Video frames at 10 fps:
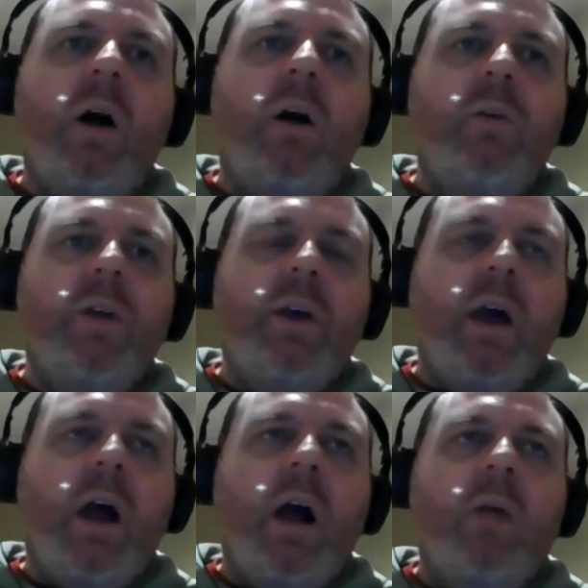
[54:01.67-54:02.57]
well.
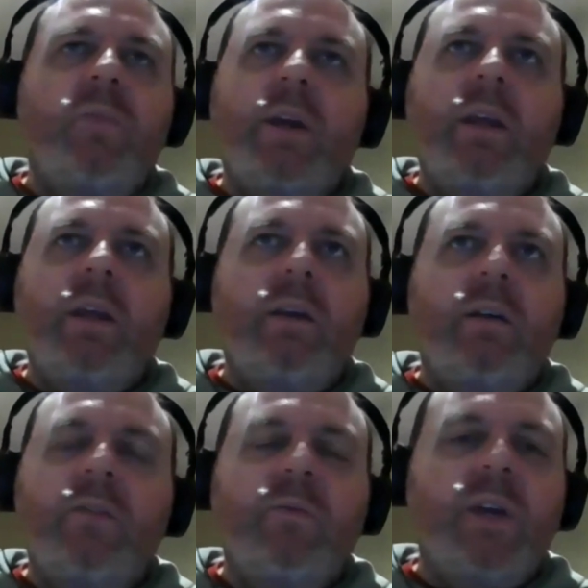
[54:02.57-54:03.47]
They need to
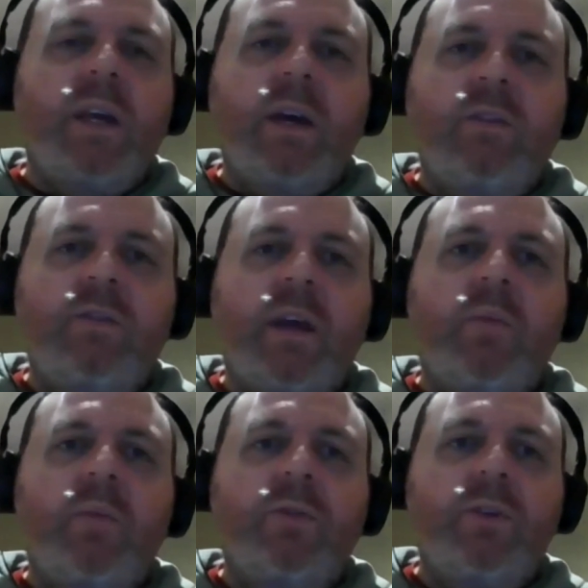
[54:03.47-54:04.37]
get some DNA
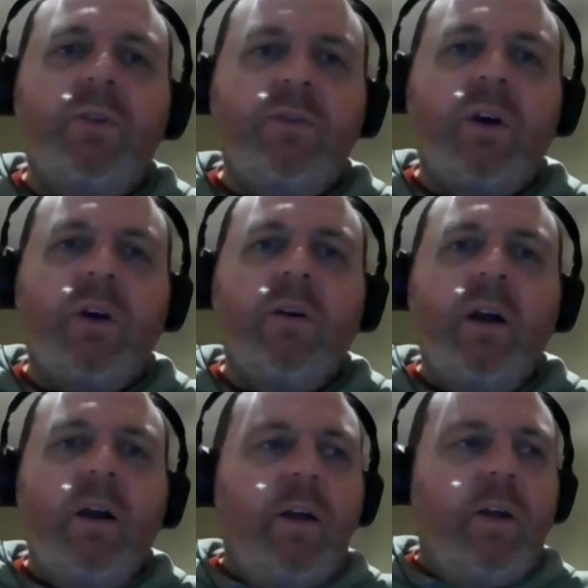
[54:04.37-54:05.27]
samples. So,
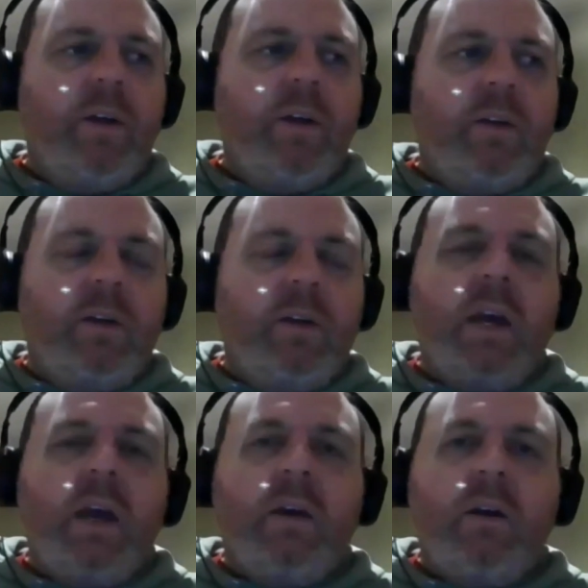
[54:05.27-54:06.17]

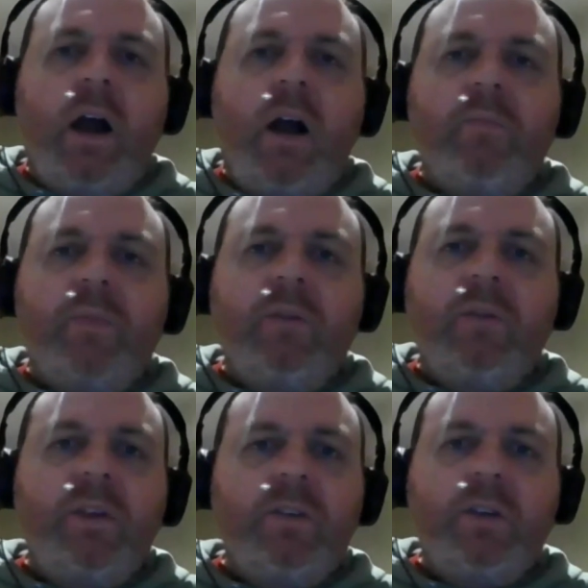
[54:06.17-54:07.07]
yeah,
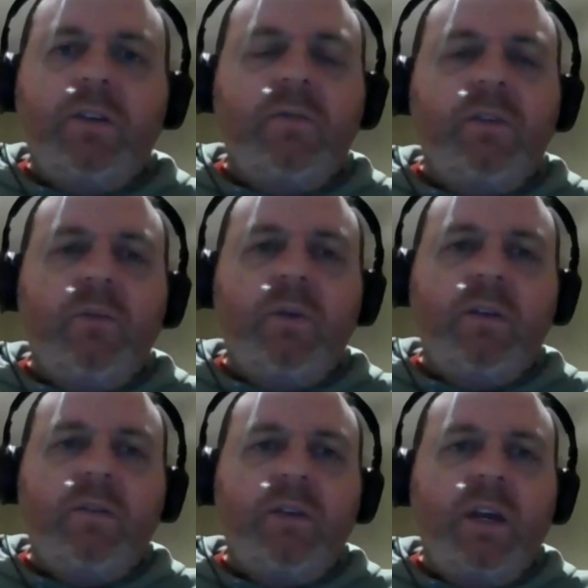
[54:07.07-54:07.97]
if this snitch ever did what
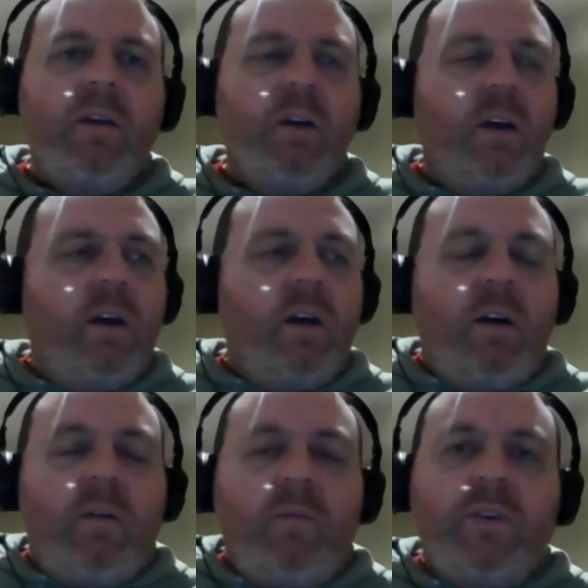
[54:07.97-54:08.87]
he did,
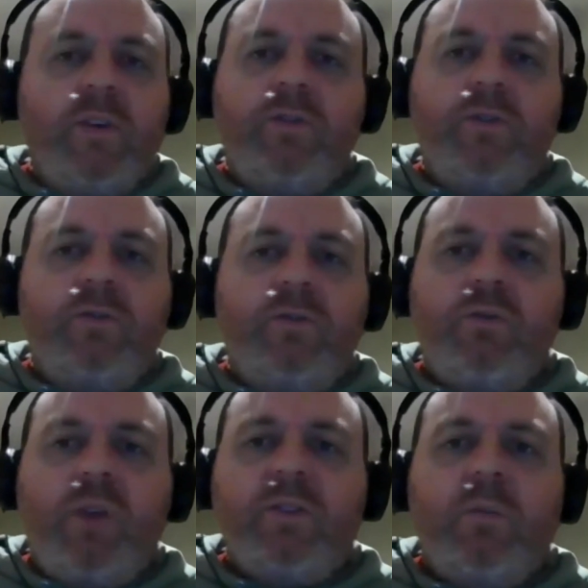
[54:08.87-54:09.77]
this
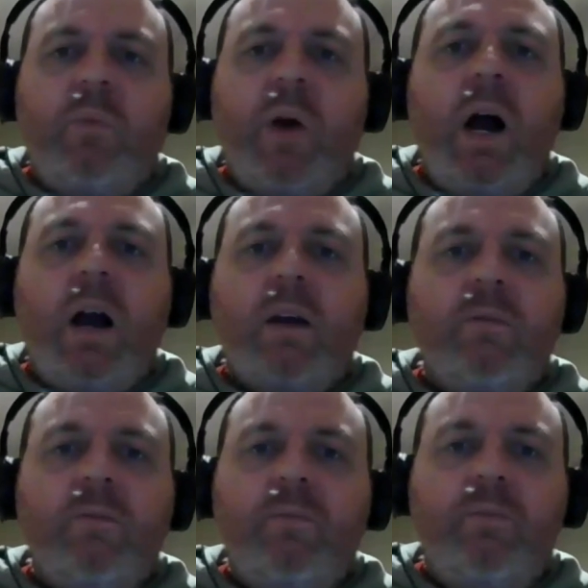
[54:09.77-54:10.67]
Jurassic Park
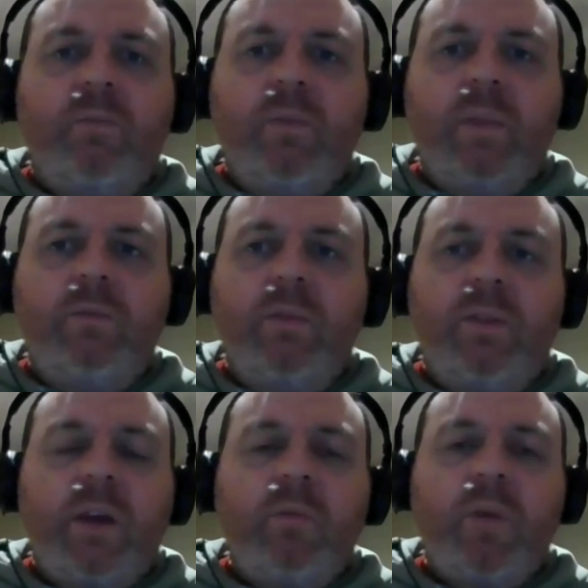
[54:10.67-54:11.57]

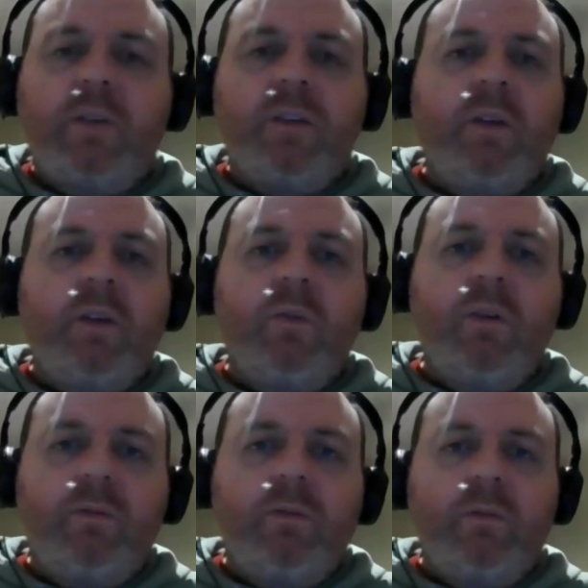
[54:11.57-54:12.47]
theme park definitely would
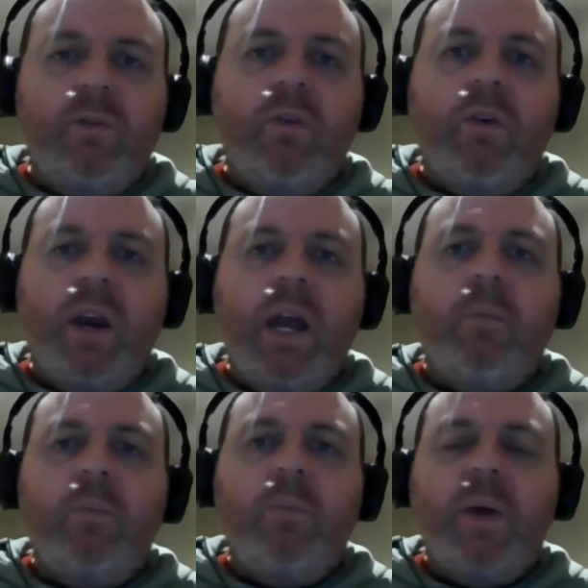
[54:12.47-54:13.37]
have sorted
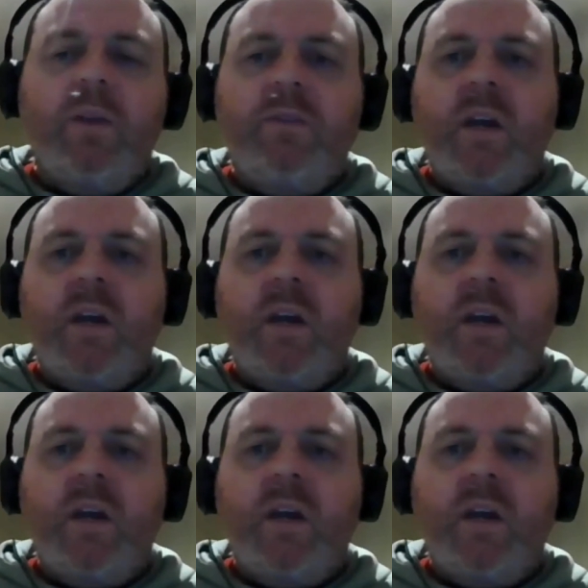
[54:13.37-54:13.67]
out, but